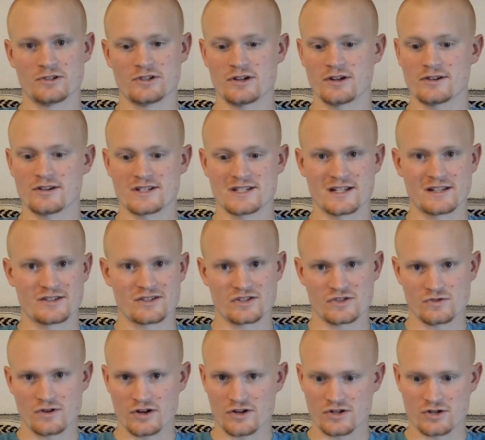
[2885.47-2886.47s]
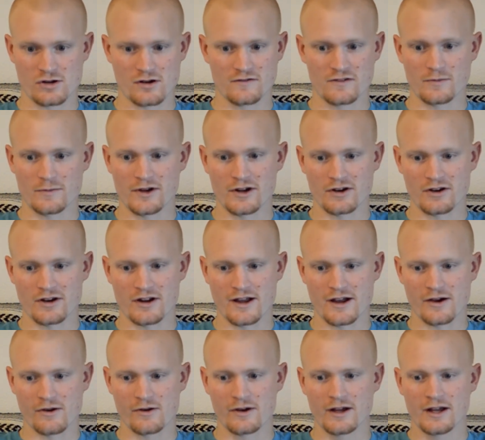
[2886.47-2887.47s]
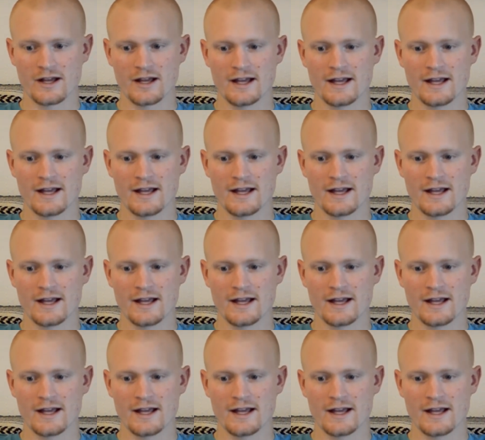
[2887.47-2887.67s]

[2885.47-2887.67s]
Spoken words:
You understand the structure of it better now,